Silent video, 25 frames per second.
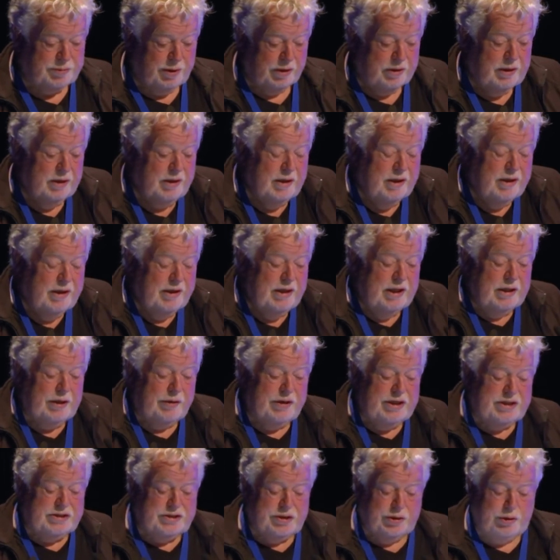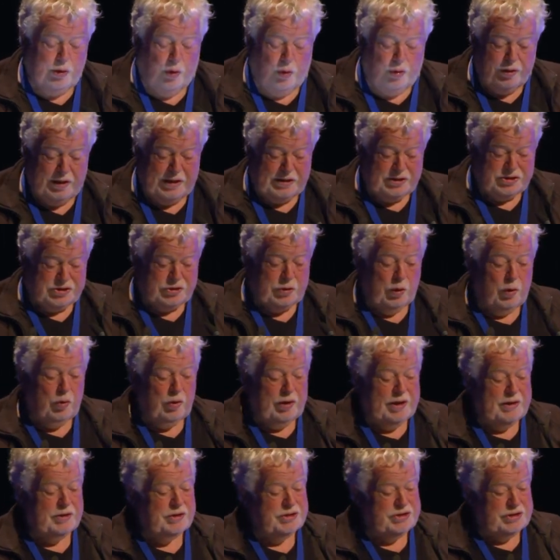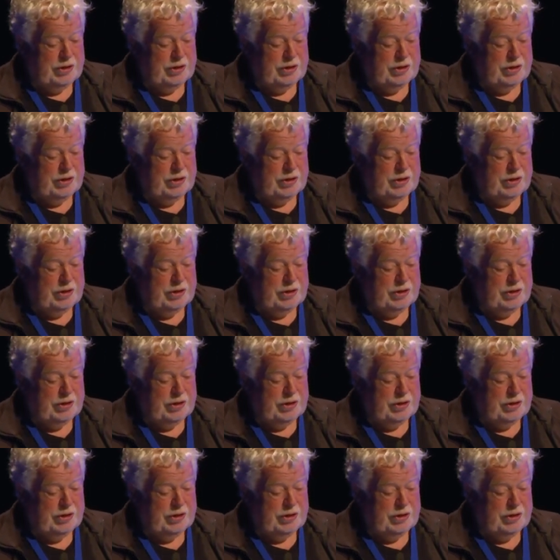But, you know, here's Thorning School in